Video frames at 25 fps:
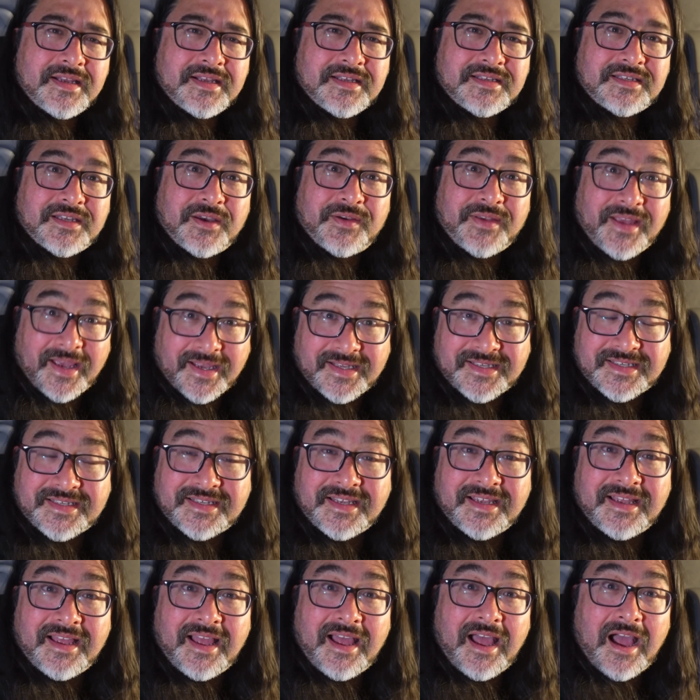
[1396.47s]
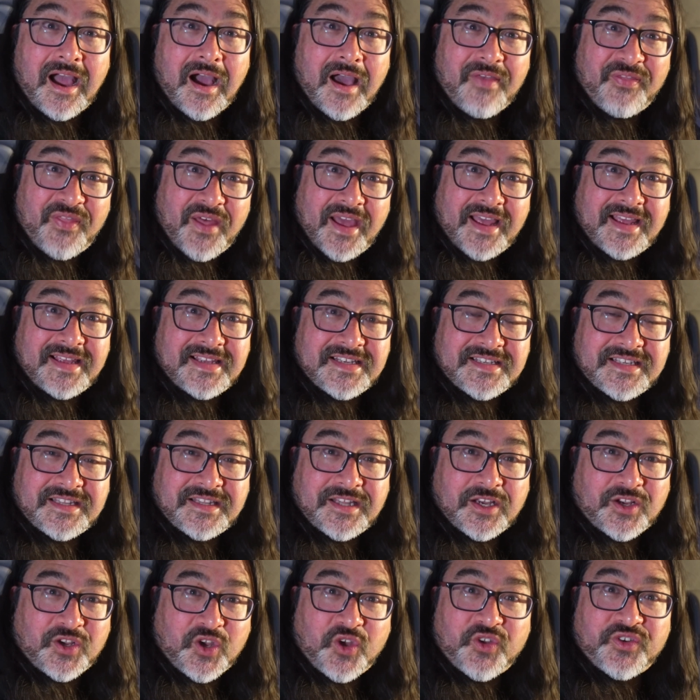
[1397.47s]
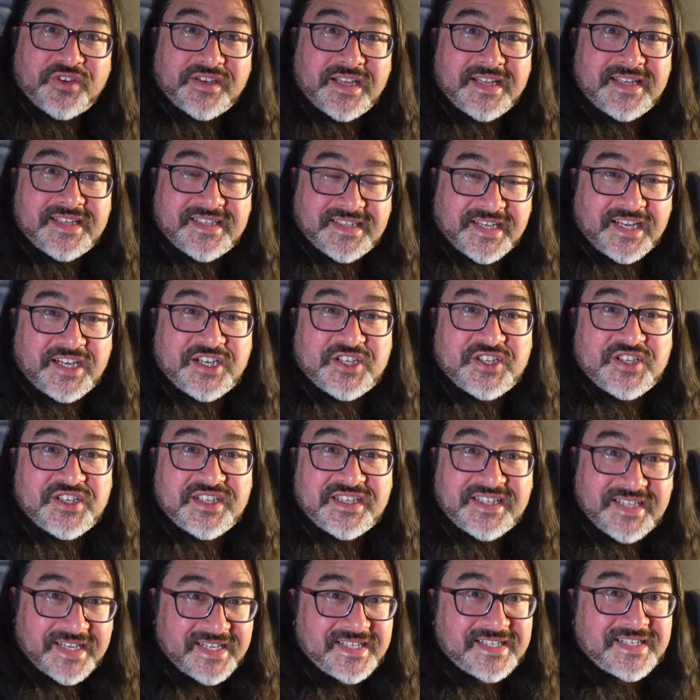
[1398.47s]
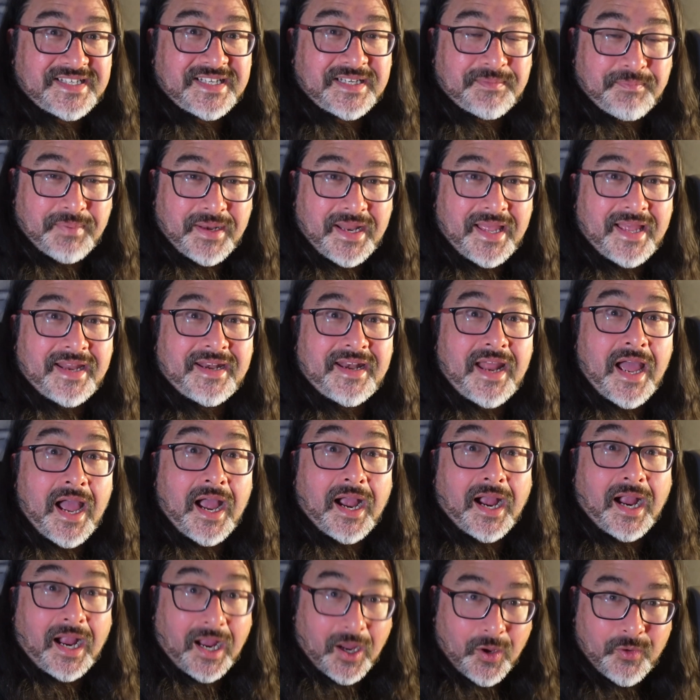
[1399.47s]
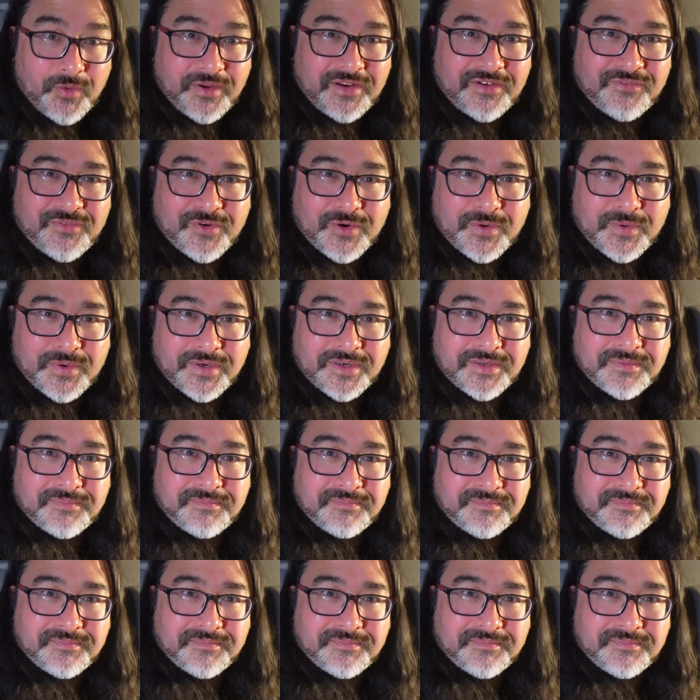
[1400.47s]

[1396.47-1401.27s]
So yes, that is the condensation testing plan going forward.